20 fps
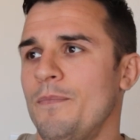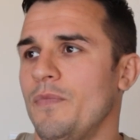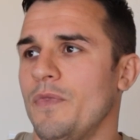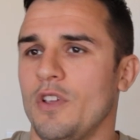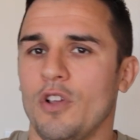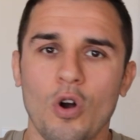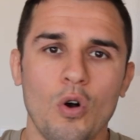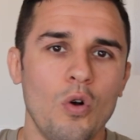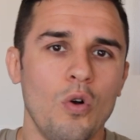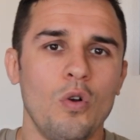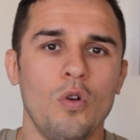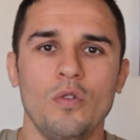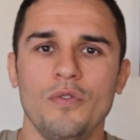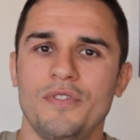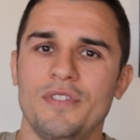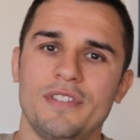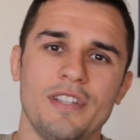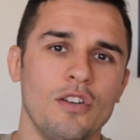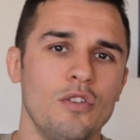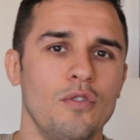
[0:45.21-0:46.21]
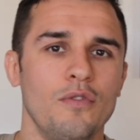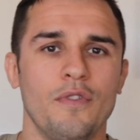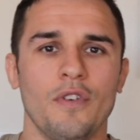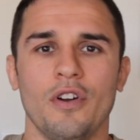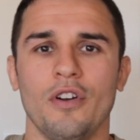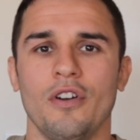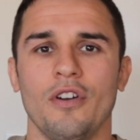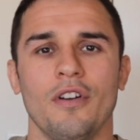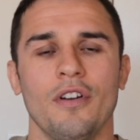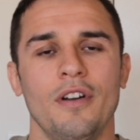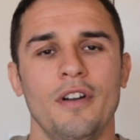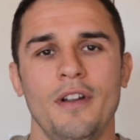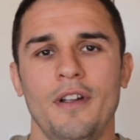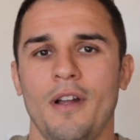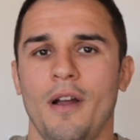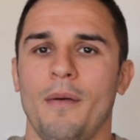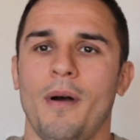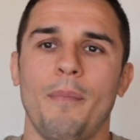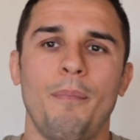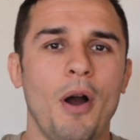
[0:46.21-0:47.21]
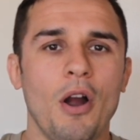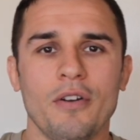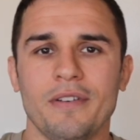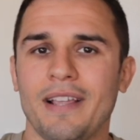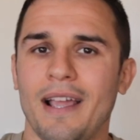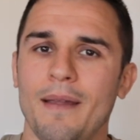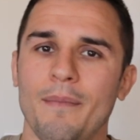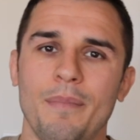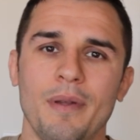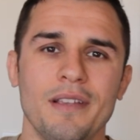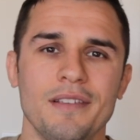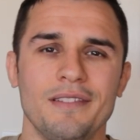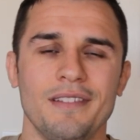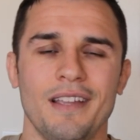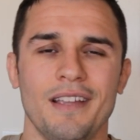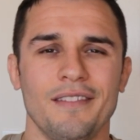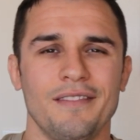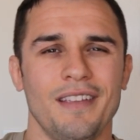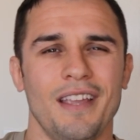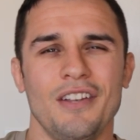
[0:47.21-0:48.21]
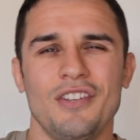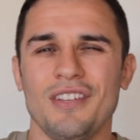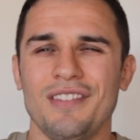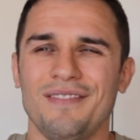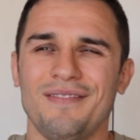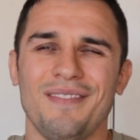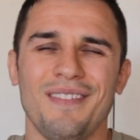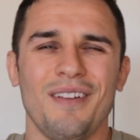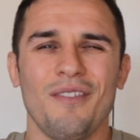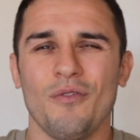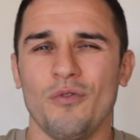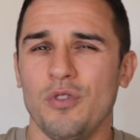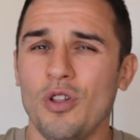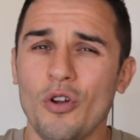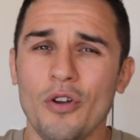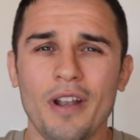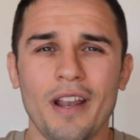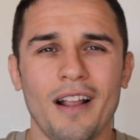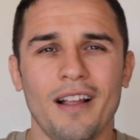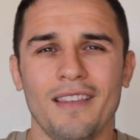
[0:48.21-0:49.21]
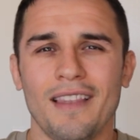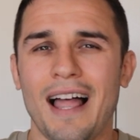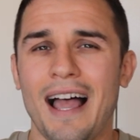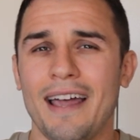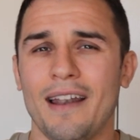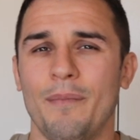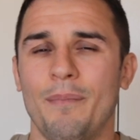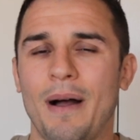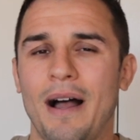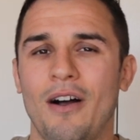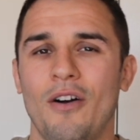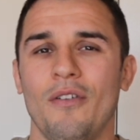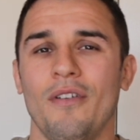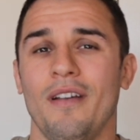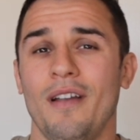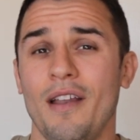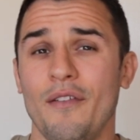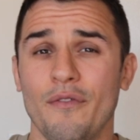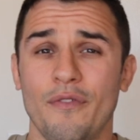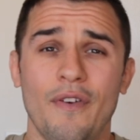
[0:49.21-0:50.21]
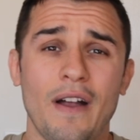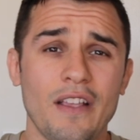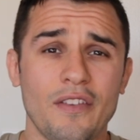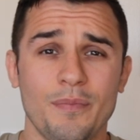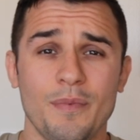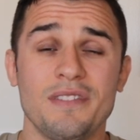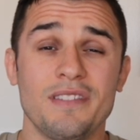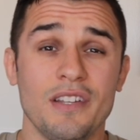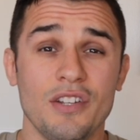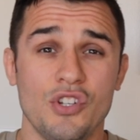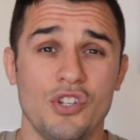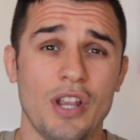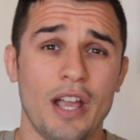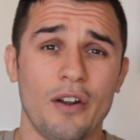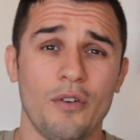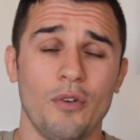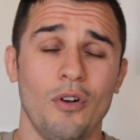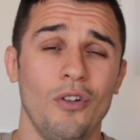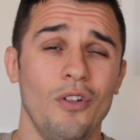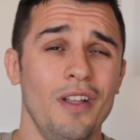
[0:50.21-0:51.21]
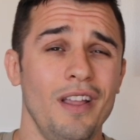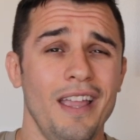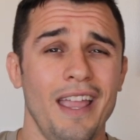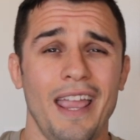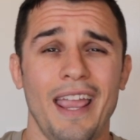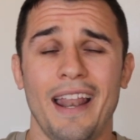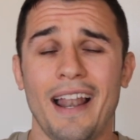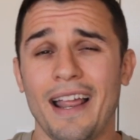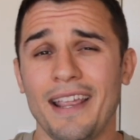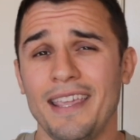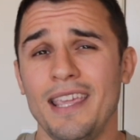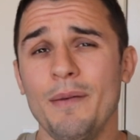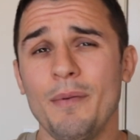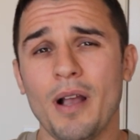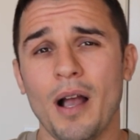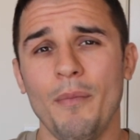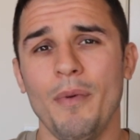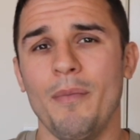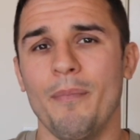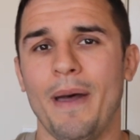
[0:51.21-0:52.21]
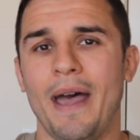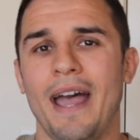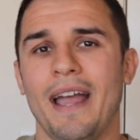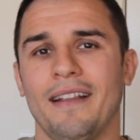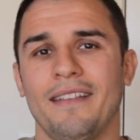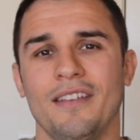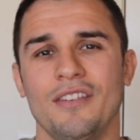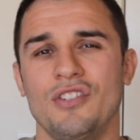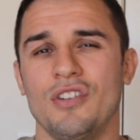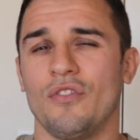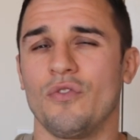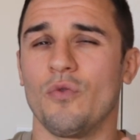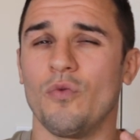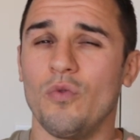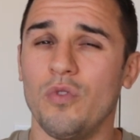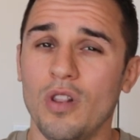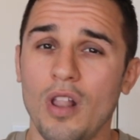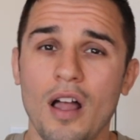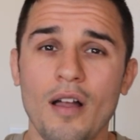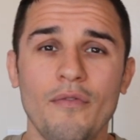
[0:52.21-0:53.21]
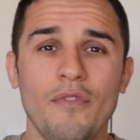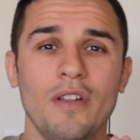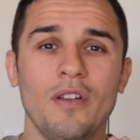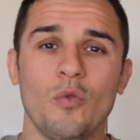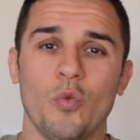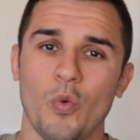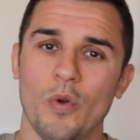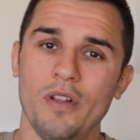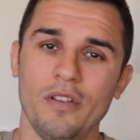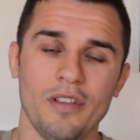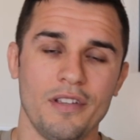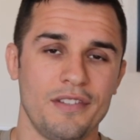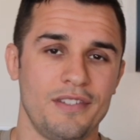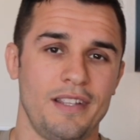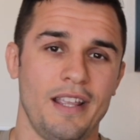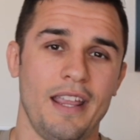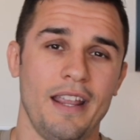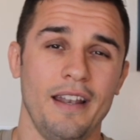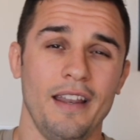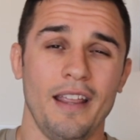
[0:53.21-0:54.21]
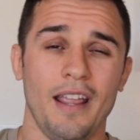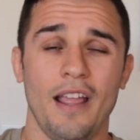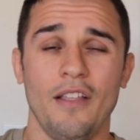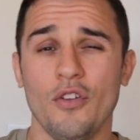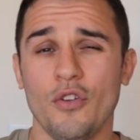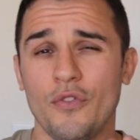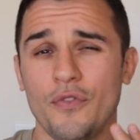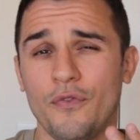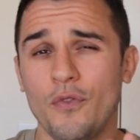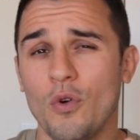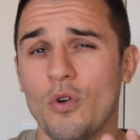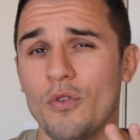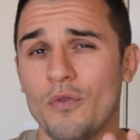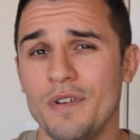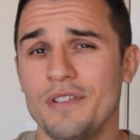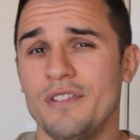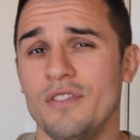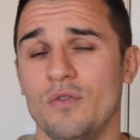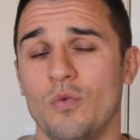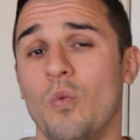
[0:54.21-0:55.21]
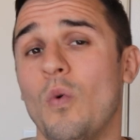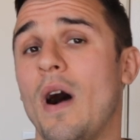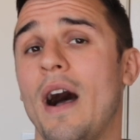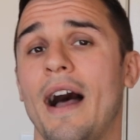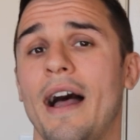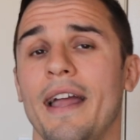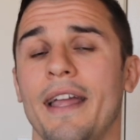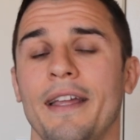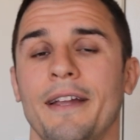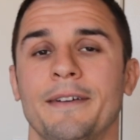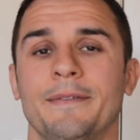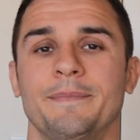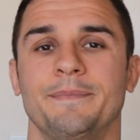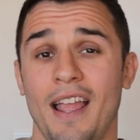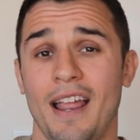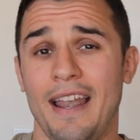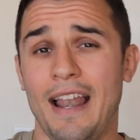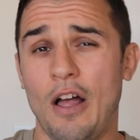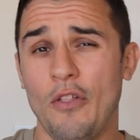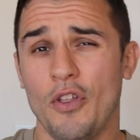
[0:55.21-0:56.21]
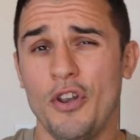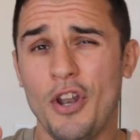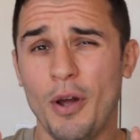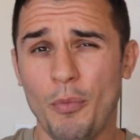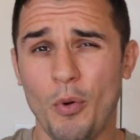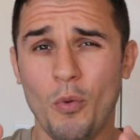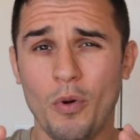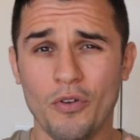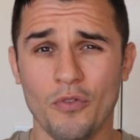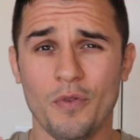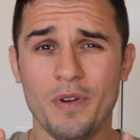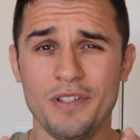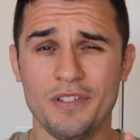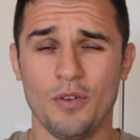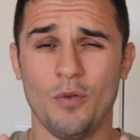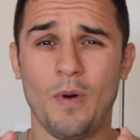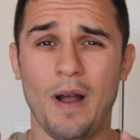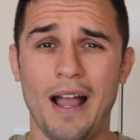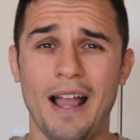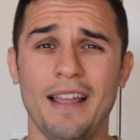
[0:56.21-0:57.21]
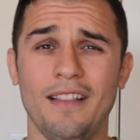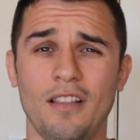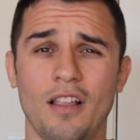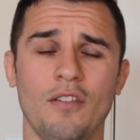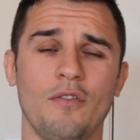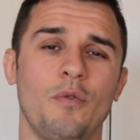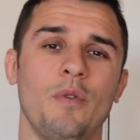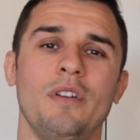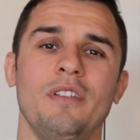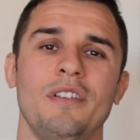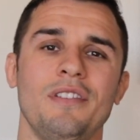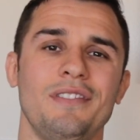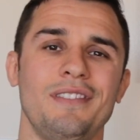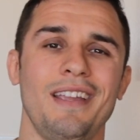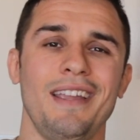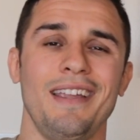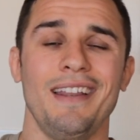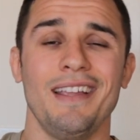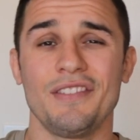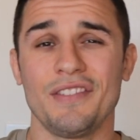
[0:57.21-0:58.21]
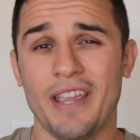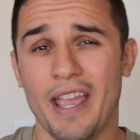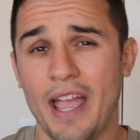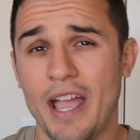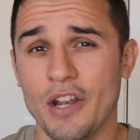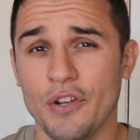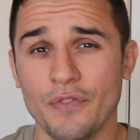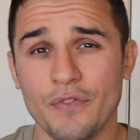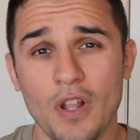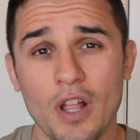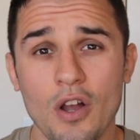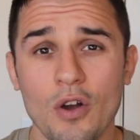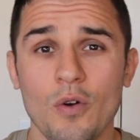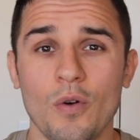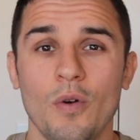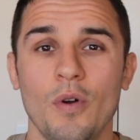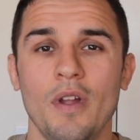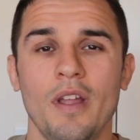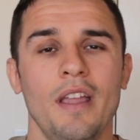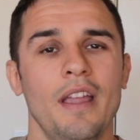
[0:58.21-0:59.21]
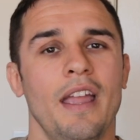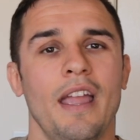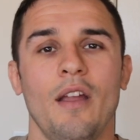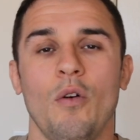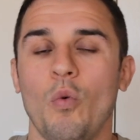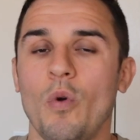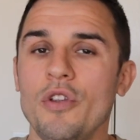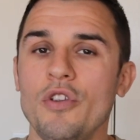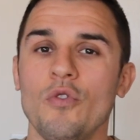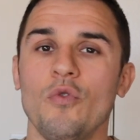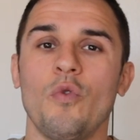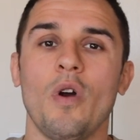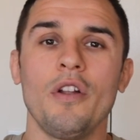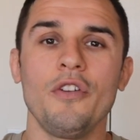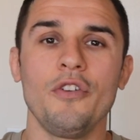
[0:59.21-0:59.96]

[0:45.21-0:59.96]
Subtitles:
gold, silver, a part-time business, and just learning a lot about investments in general. And I keep coming back to just loving real estate. And there's 4 reasons why. Now, the number one reason why I love real estate is cash flow. When you run